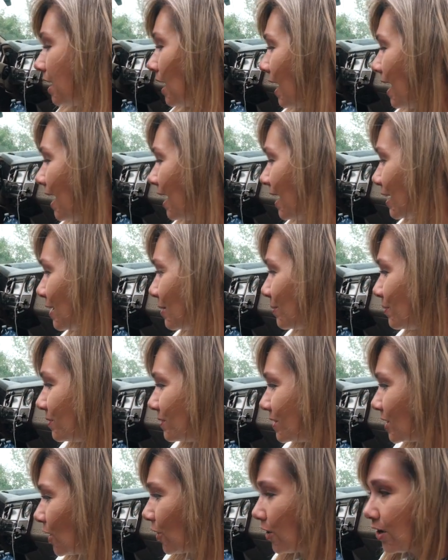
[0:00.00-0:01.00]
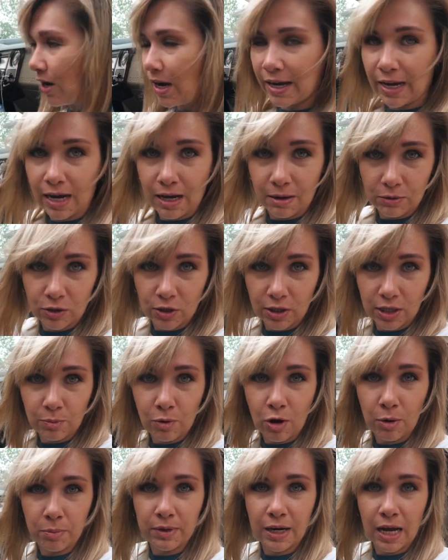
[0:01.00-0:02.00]
Um, so I am going to
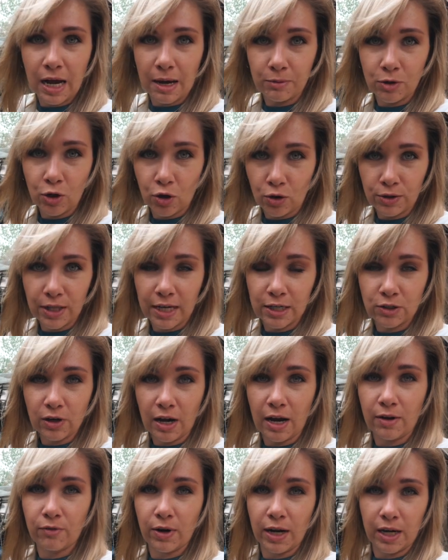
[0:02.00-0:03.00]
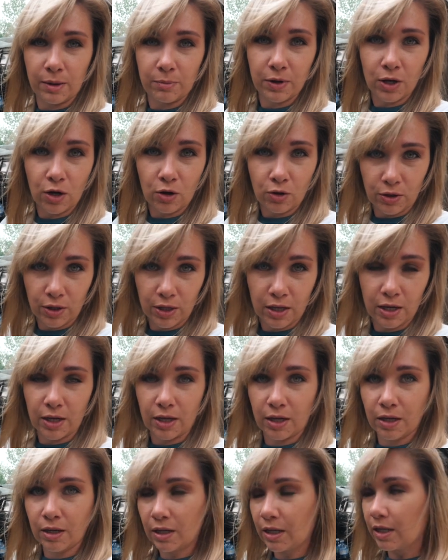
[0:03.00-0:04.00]
pop it up, not on their driveway, but on
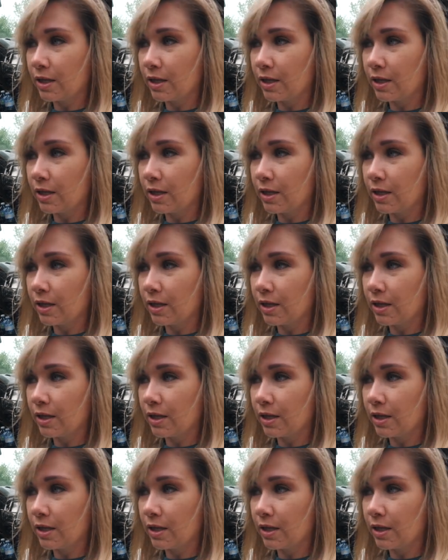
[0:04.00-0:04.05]
the,